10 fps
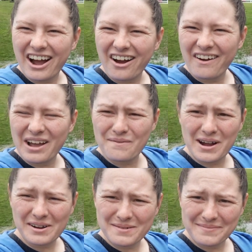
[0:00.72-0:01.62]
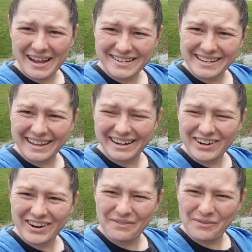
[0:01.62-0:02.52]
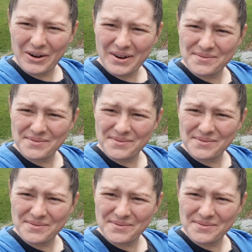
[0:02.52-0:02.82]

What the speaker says: and welcome back to Lantern Creek Farm.